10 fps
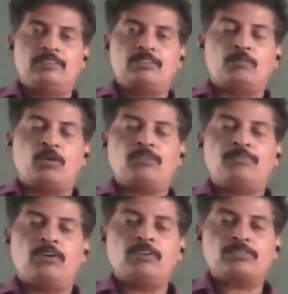
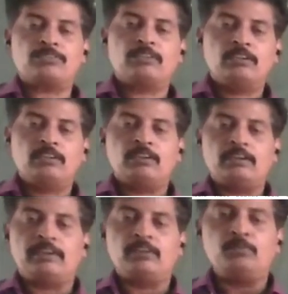Smallpox
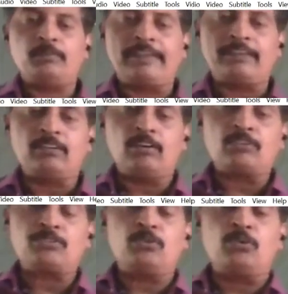and plague
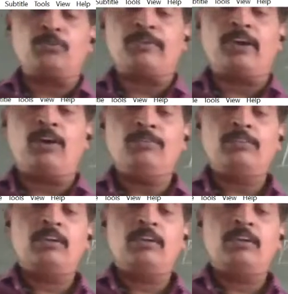also we have